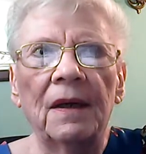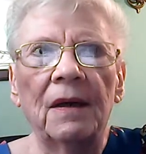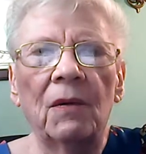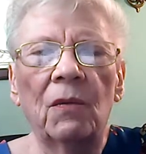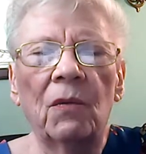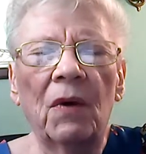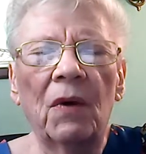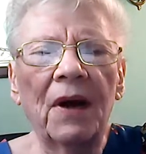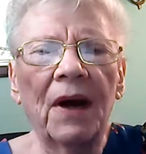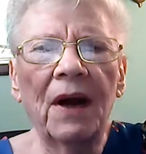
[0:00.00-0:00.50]

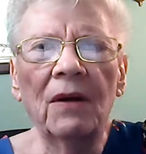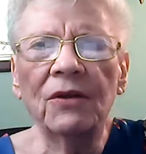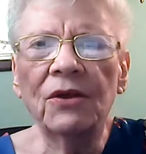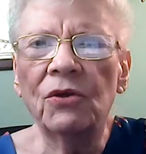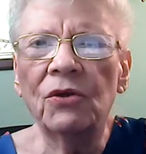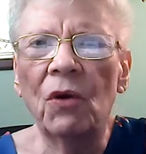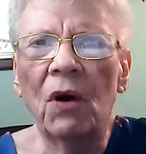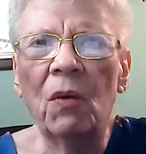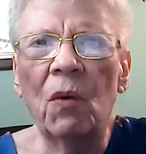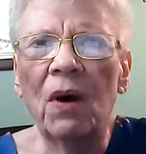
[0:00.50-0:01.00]
What else
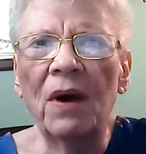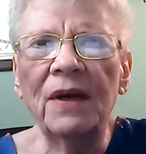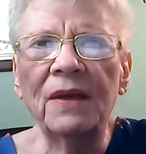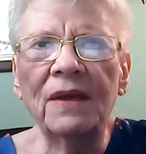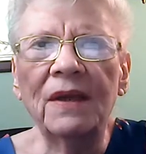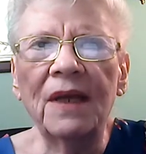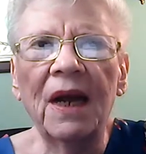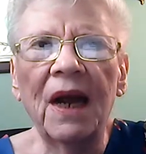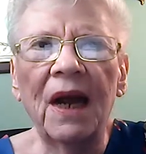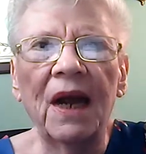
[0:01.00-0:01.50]
do I want to
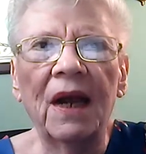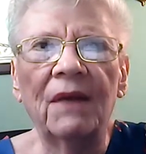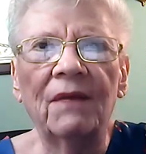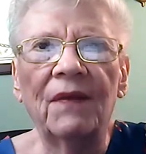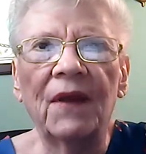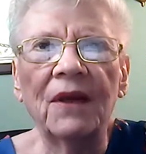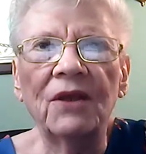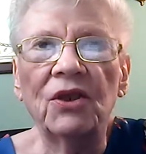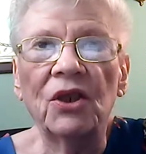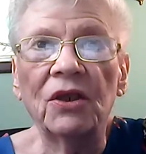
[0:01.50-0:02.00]
say?
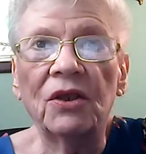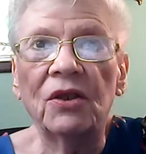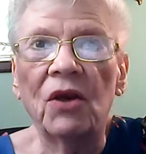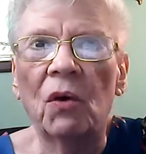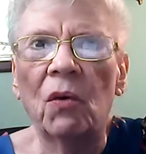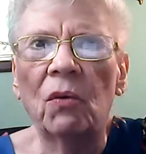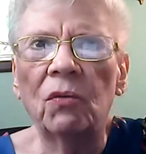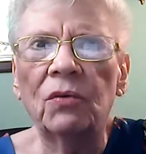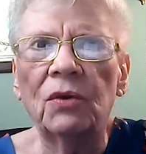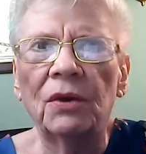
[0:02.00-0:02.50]
They just
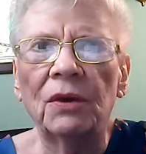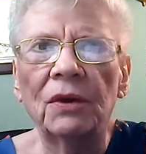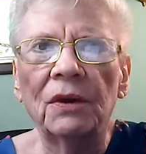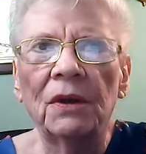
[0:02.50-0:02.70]
don't